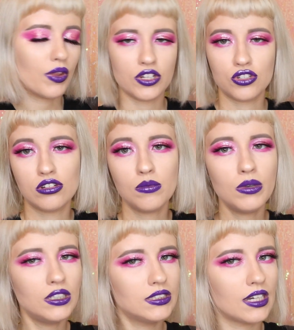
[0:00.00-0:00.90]
the
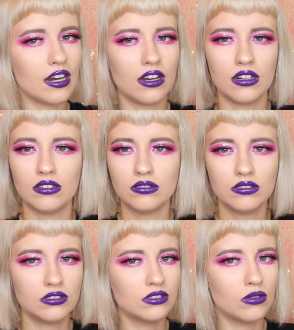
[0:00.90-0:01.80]
shimmers are
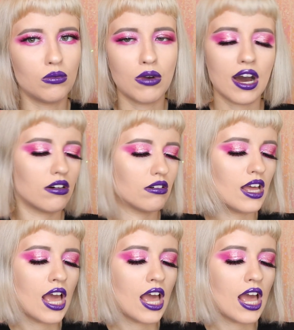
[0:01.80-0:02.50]
wow.